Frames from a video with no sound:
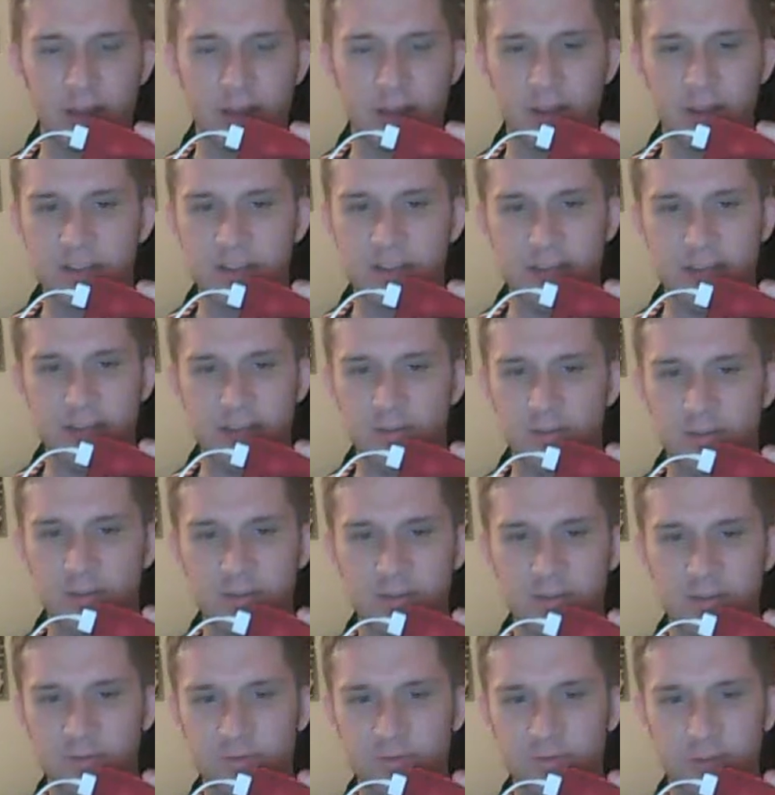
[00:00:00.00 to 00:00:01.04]

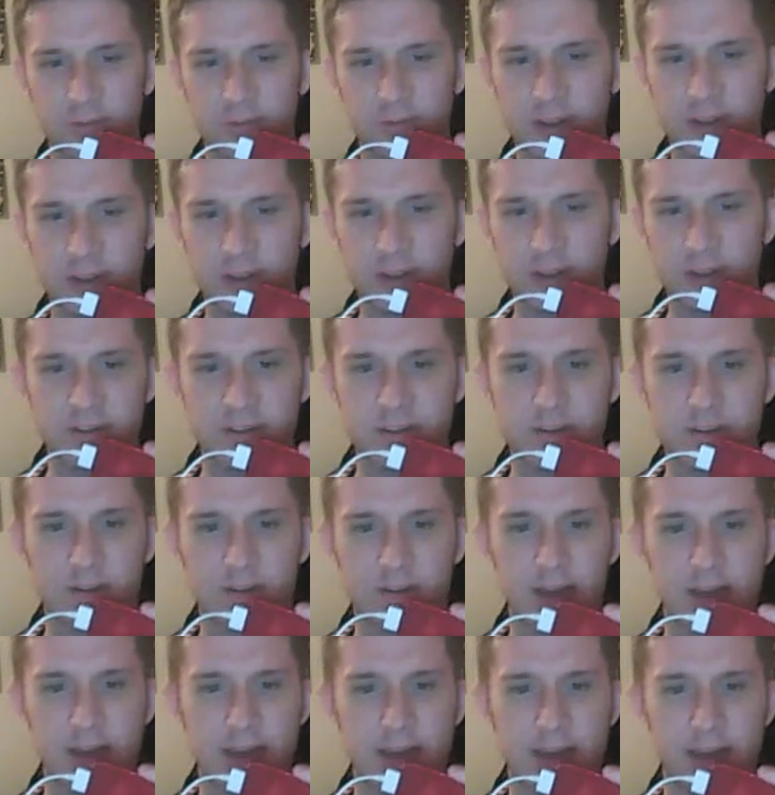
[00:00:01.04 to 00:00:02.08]
Stafford's really just
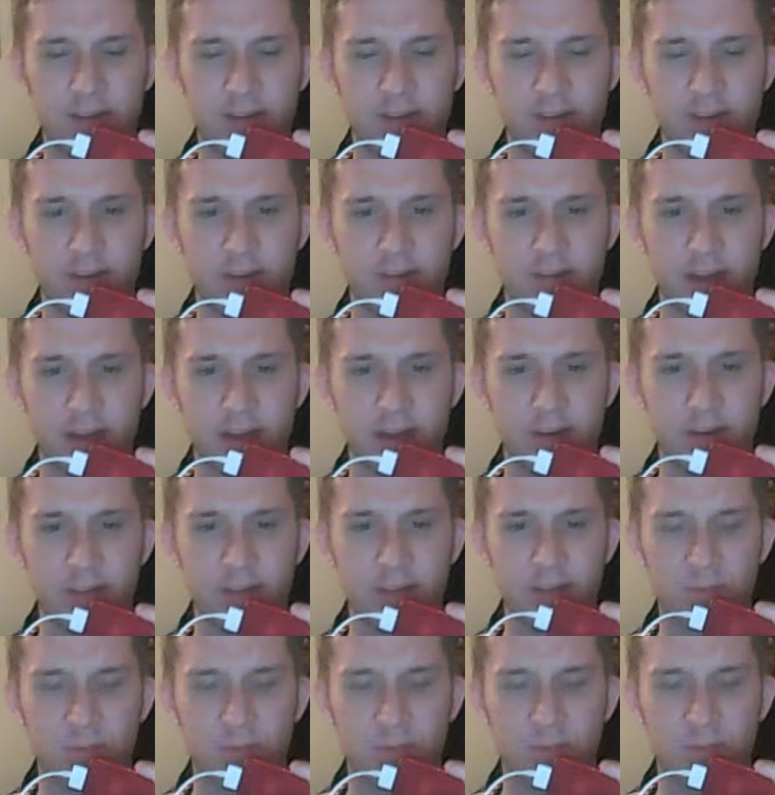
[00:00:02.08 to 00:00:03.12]
kind of entering the
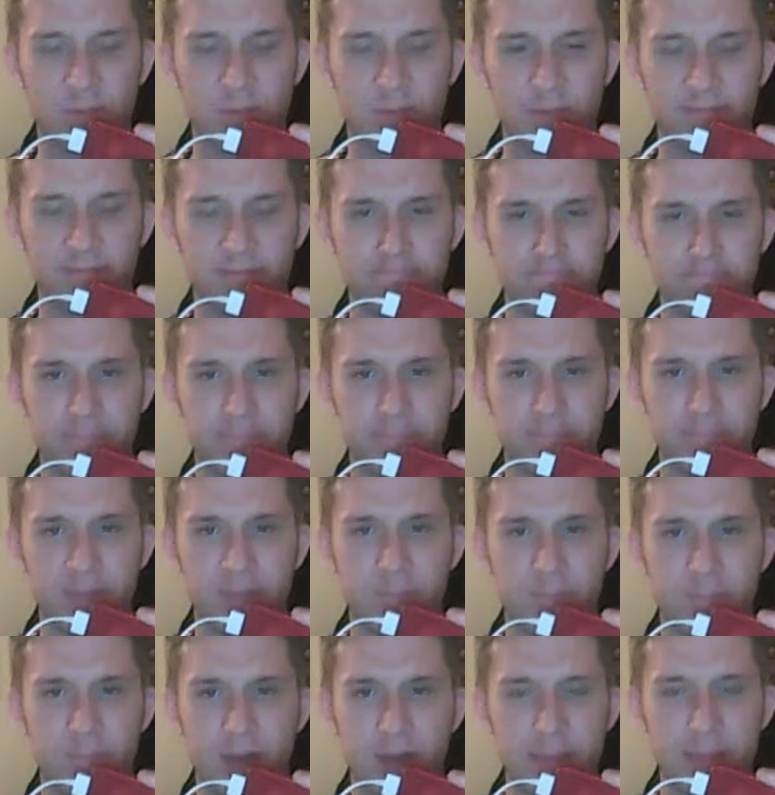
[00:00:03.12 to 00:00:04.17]

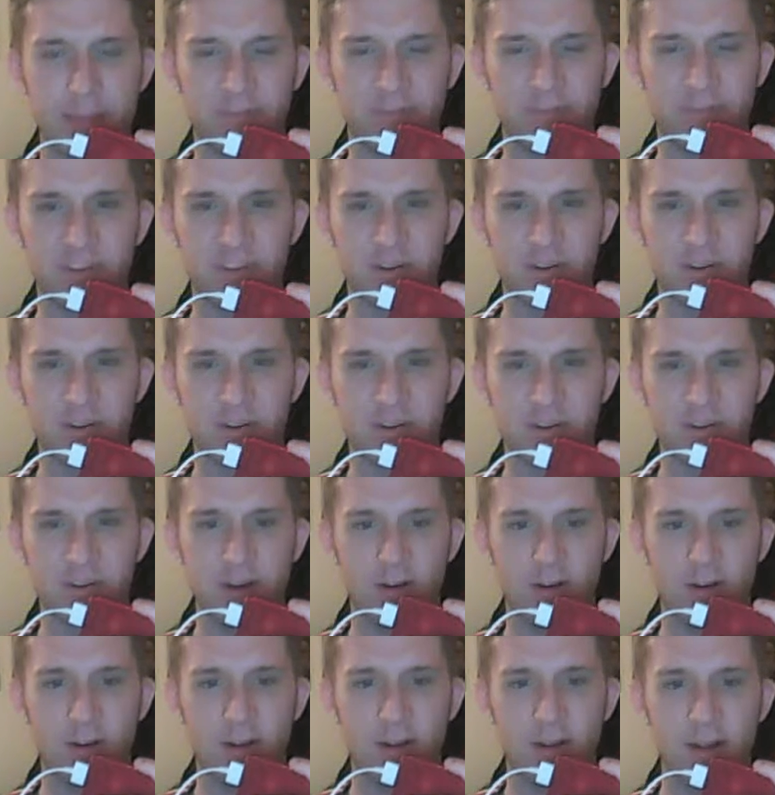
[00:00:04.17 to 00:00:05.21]
prime of his career.